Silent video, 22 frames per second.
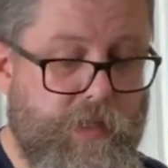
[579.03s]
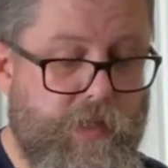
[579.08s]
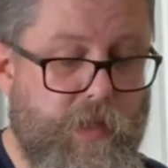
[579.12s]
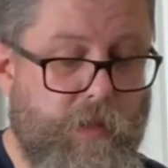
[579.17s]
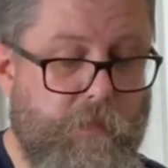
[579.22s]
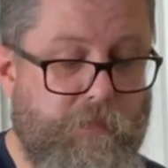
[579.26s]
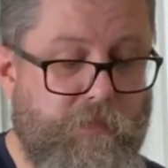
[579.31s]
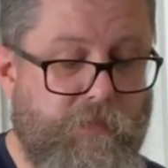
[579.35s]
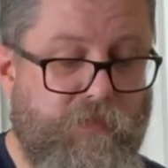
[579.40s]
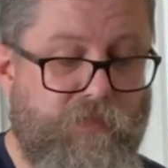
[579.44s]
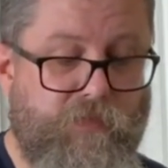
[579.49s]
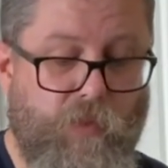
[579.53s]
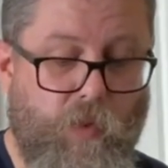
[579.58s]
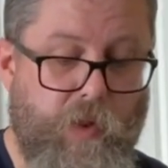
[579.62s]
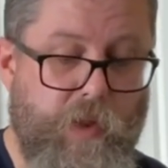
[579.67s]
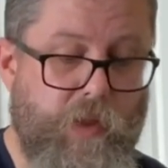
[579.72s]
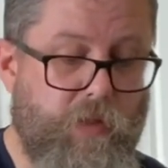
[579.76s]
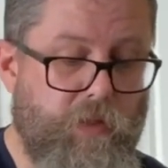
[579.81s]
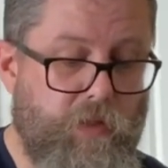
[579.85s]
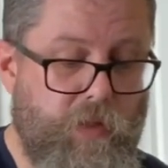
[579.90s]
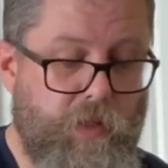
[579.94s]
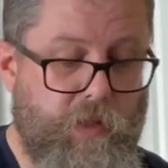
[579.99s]

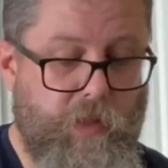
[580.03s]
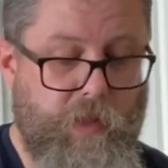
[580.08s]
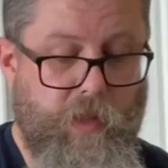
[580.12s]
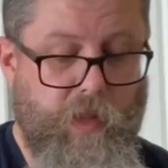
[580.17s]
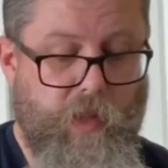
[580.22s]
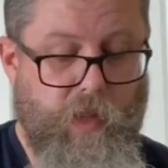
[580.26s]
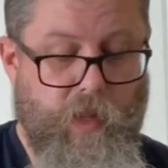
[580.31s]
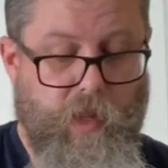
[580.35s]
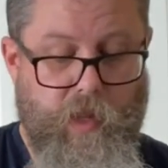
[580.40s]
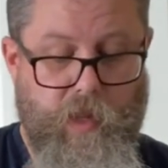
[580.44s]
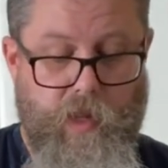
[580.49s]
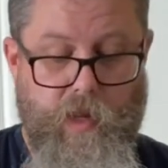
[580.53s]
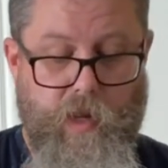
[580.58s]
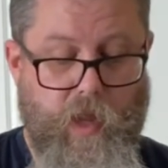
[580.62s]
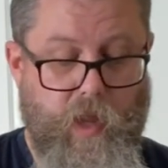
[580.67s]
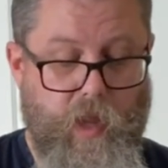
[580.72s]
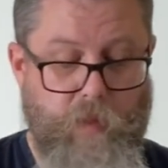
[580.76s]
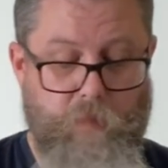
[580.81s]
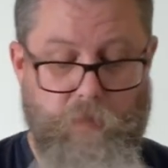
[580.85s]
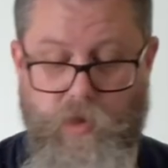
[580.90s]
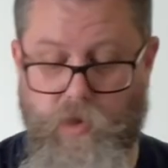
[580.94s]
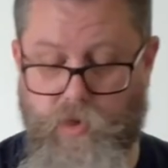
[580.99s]
foil, and
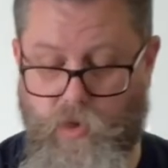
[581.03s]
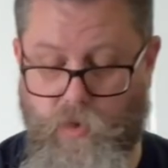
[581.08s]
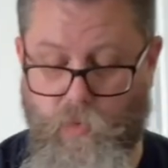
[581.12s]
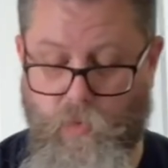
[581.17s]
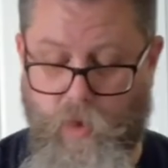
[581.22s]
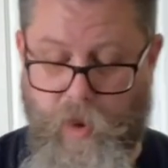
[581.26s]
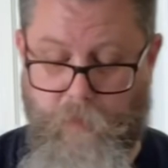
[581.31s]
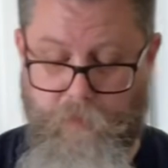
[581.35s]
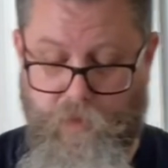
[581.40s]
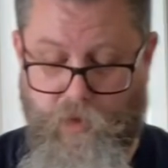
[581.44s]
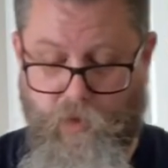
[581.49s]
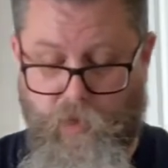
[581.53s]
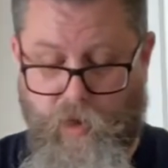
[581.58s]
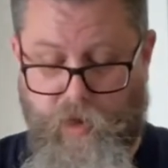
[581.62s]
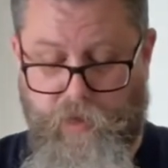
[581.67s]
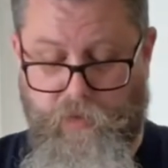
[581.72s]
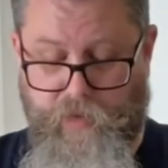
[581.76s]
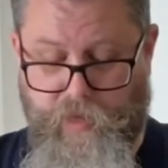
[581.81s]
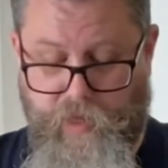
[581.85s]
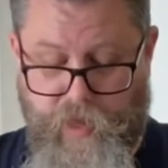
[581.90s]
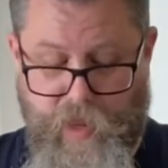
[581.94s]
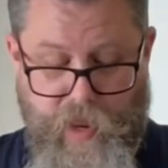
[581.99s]
I'm going to wrap it around
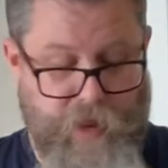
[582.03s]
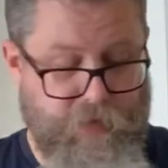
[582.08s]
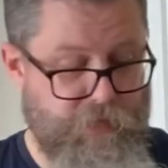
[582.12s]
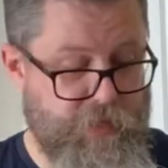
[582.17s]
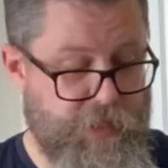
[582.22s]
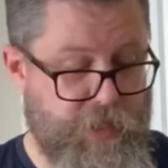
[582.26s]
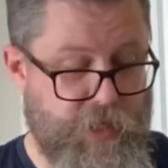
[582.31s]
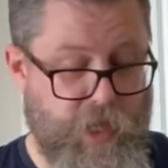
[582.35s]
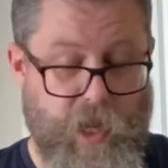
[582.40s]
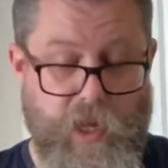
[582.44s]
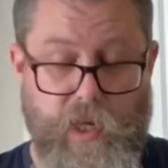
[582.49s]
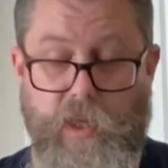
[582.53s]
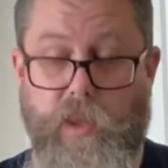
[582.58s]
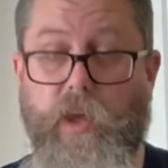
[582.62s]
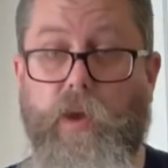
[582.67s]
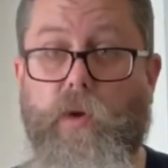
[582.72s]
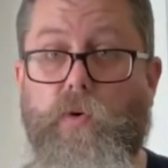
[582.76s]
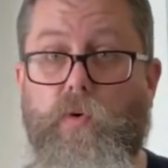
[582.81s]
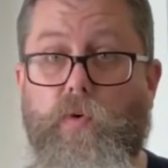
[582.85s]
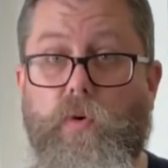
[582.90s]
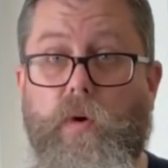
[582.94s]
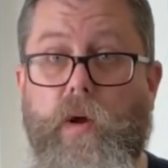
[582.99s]
the outside of the
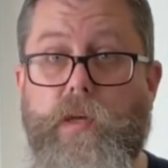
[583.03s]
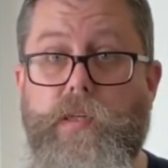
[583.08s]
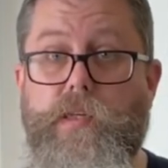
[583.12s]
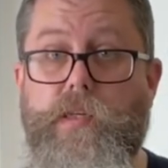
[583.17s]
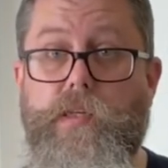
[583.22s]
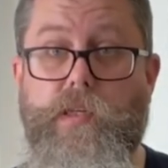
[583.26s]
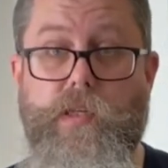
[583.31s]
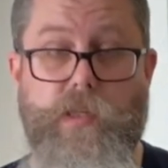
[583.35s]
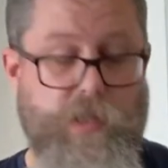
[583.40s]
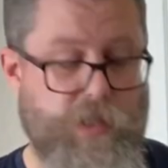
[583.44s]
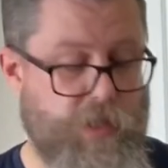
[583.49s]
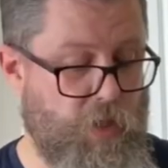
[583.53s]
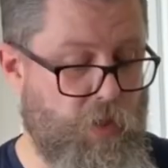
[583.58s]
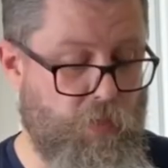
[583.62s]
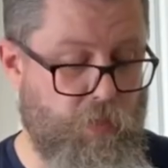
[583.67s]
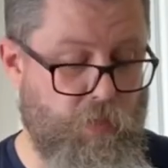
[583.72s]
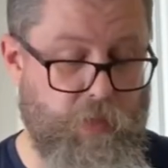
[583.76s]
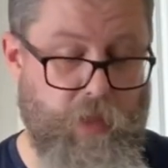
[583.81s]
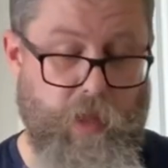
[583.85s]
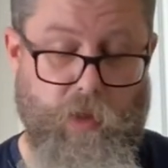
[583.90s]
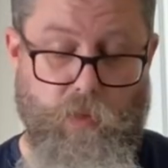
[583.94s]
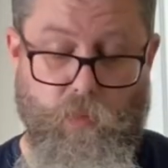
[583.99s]
crust so
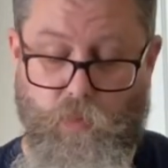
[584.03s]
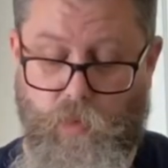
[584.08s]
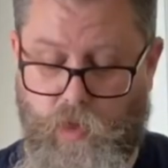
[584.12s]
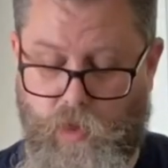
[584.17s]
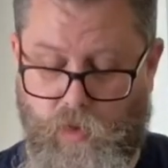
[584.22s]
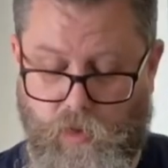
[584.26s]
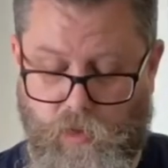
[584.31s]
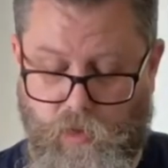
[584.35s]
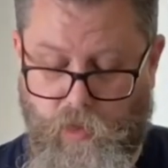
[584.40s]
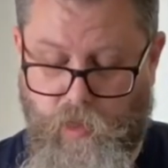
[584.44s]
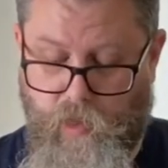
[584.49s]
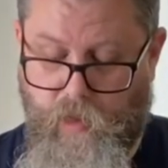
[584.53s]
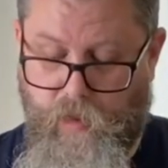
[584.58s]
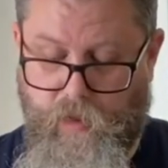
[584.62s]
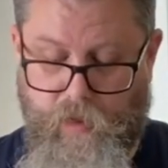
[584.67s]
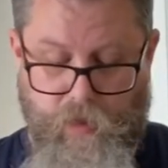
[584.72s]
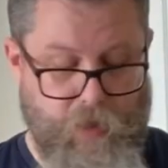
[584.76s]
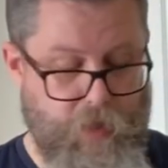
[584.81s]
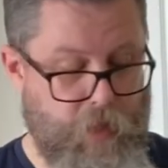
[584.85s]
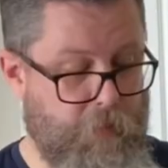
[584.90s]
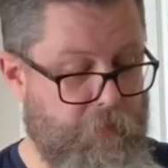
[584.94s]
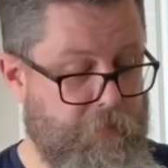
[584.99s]
it will
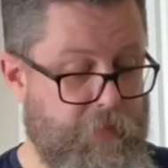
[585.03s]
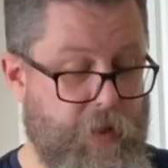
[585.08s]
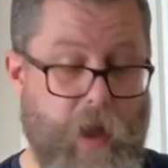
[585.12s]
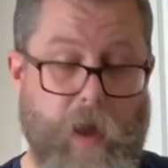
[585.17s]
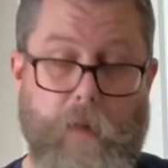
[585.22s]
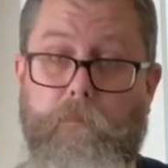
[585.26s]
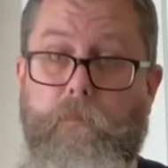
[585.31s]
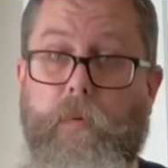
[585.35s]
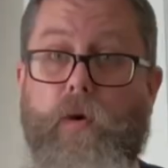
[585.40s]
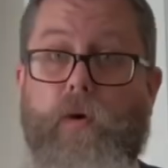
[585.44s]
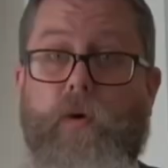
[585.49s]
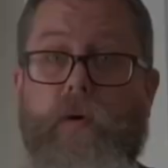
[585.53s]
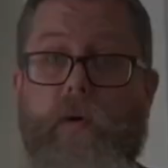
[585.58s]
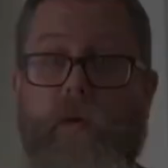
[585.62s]
not burn.